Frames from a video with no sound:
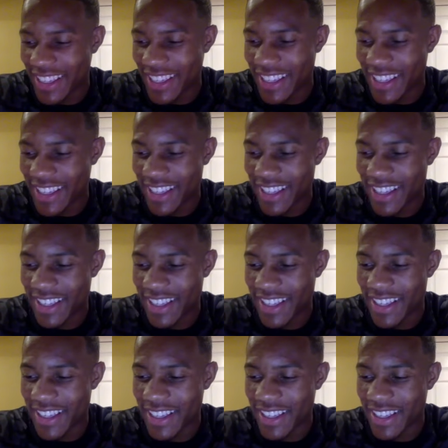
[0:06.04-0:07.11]

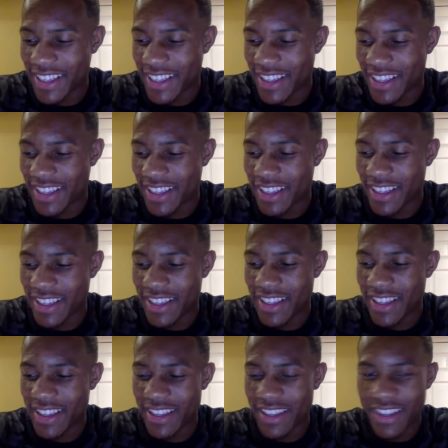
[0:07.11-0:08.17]

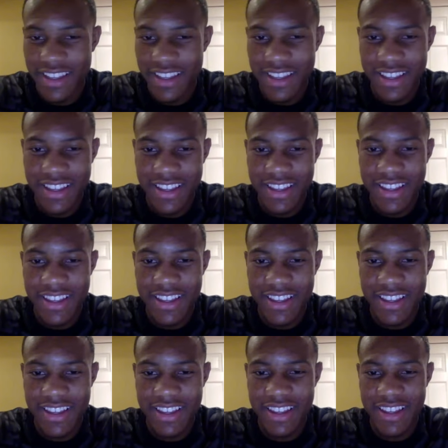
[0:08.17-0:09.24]

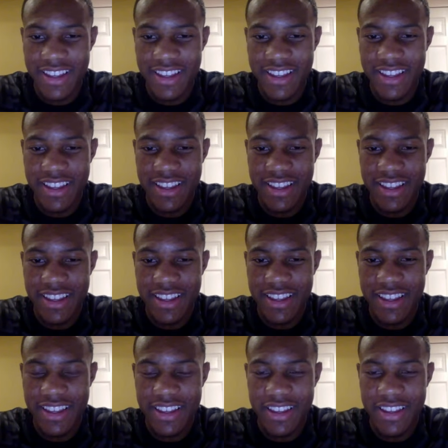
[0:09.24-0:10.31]

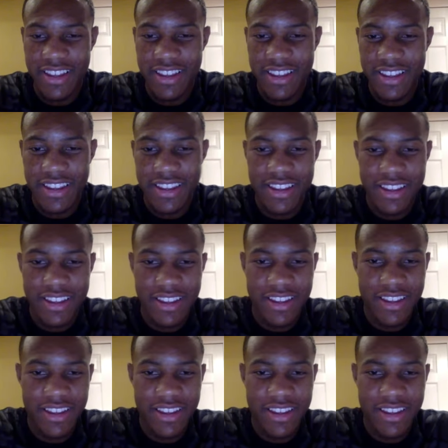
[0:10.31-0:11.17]
[no speech]